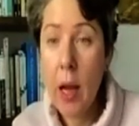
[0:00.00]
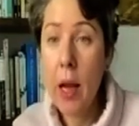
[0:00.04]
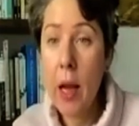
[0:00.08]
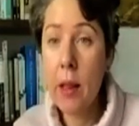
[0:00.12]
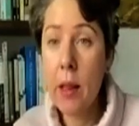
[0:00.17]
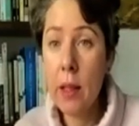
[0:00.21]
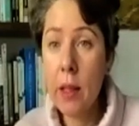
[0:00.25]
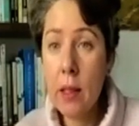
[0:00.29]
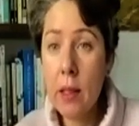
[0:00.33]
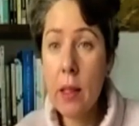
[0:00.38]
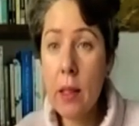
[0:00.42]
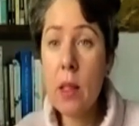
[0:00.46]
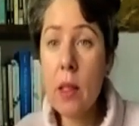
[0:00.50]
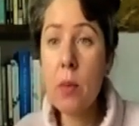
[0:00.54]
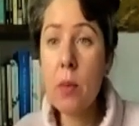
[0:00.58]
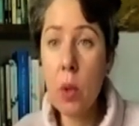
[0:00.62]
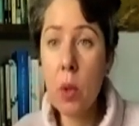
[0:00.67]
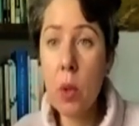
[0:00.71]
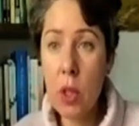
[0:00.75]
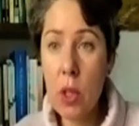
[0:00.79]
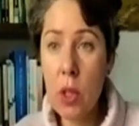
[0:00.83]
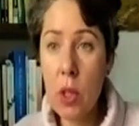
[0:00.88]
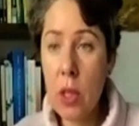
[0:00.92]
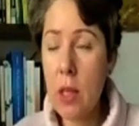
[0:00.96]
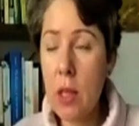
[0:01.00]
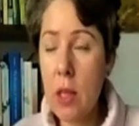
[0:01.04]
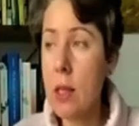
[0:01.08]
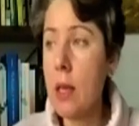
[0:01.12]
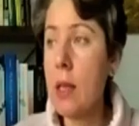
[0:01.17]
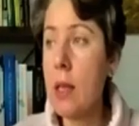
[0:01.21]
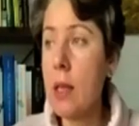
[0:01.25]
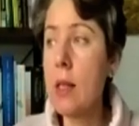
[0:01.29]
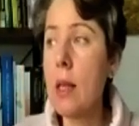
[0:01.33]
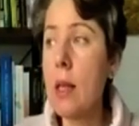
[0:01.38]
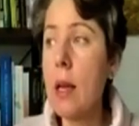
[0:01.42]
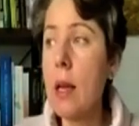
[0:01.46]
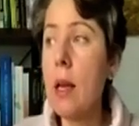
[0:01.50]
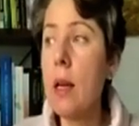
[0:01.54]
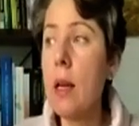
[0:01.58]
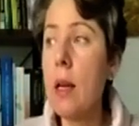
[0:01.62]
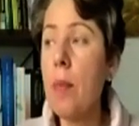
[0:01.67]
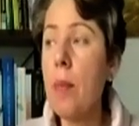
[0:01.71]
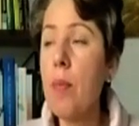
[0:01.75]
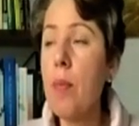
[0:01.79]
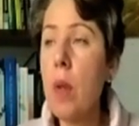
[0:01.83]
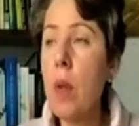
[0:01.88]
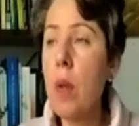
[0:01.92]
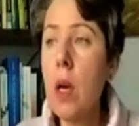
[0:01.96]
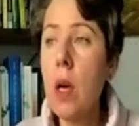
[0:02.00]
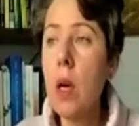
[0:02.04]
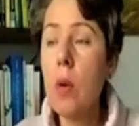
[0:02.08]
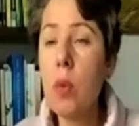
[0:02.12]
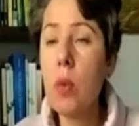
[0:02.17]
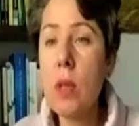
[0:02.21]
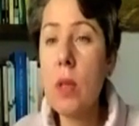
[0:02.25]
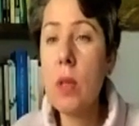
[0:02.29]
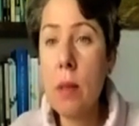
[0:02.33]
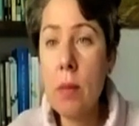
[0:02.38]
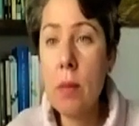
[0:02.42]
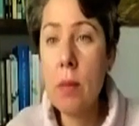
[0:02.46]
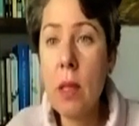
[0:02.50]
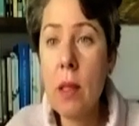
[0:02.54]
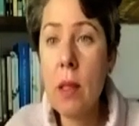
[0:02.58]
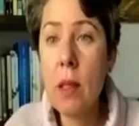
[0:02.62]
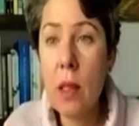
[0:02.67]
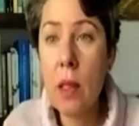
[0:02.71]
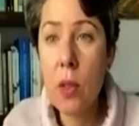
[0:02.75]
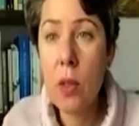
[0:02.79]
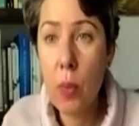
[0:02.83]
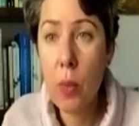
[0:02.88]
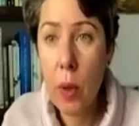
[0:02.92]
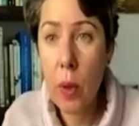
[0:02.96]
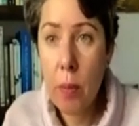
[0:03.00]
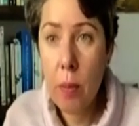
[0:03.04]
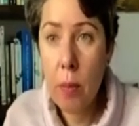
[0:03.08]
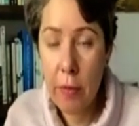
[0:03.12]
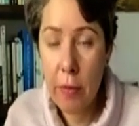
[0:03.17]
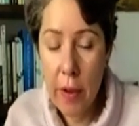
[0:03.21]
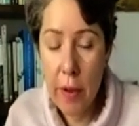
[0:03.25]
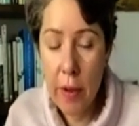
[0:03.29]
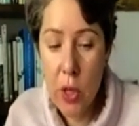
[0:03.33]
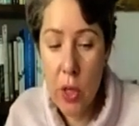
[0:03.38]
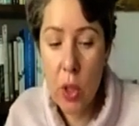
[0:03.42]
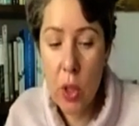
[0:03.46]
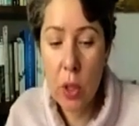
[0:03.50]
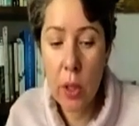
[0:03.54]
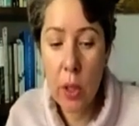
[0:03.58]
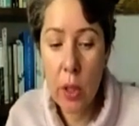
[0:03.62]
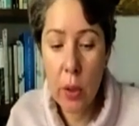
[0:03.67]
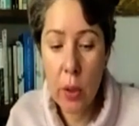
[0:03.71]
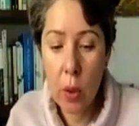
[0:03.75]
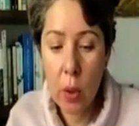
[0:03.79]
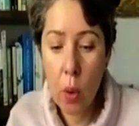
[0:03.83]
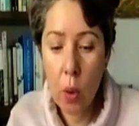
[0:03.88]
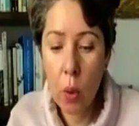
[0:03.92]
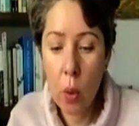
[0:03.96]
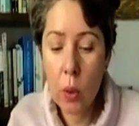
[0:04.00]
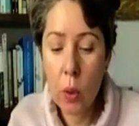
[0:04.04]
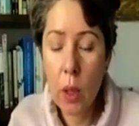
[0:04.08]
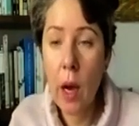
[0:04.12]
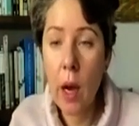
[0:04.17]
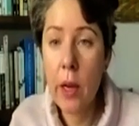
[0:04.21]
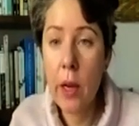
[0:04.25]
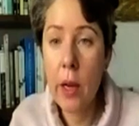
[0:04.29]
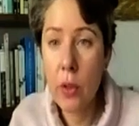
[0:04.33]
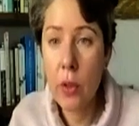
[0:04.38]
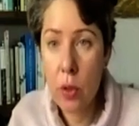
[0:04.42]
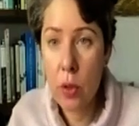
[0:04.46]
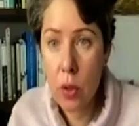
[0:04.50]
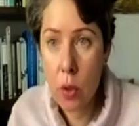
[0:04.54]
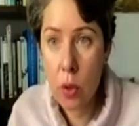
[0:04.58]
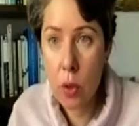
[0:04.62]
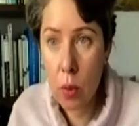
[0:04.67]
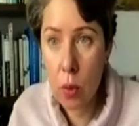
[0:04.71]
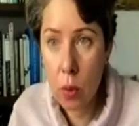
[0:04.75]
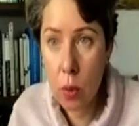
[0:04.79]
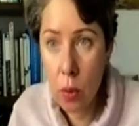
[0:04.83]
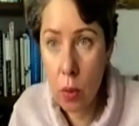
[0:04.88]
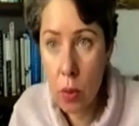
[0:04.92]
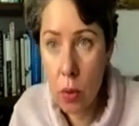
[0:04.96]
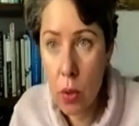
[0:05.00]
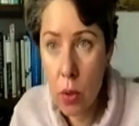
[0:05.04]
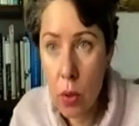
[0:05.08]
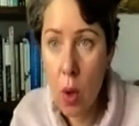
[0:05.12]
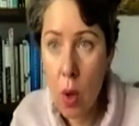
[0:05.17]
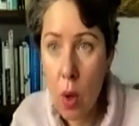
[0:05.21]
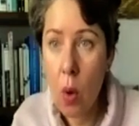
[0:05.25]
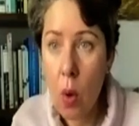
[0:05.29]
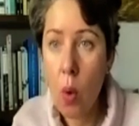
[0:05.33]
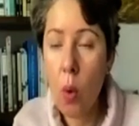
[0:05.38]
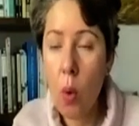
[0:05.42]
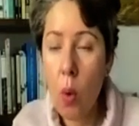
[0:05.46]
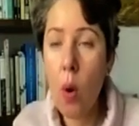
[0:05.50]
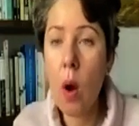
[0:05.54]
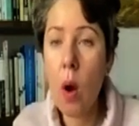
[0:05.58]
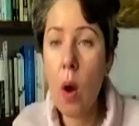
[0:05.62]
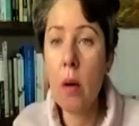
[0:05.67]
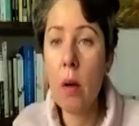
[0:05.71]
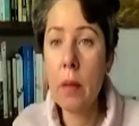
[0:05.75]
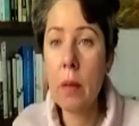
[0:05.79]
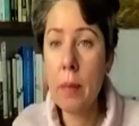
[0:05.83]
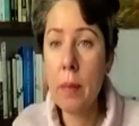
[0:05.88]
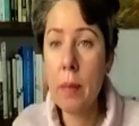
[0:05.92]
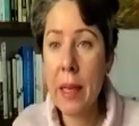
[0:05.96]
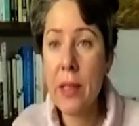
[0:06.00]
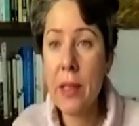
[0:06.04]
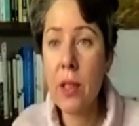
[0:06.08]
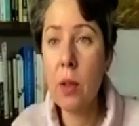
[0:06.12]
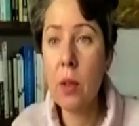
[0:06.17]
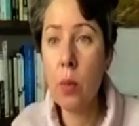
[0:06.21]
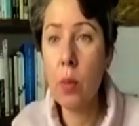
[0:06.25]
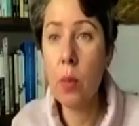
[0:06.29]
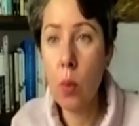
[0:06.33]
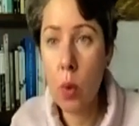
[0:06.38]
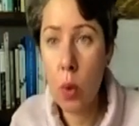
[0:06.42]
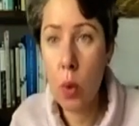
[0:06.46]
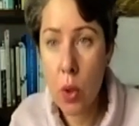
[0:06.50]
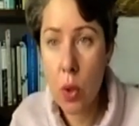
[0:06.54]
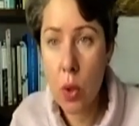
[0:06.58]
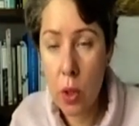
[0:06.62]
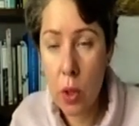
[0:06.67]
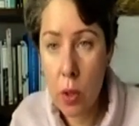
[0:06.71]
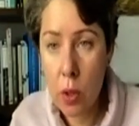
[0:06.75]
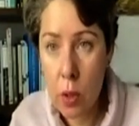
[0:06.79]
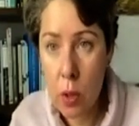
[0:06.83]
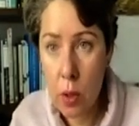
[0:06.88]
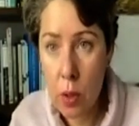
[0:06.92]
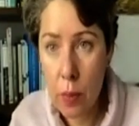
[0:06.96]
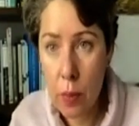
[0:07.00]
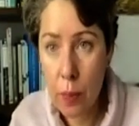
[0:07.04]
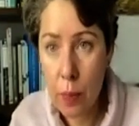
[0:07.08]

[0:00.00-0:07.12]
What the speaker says: And this is what it is. It's something that we professionally call hydrosols or aromatic waters.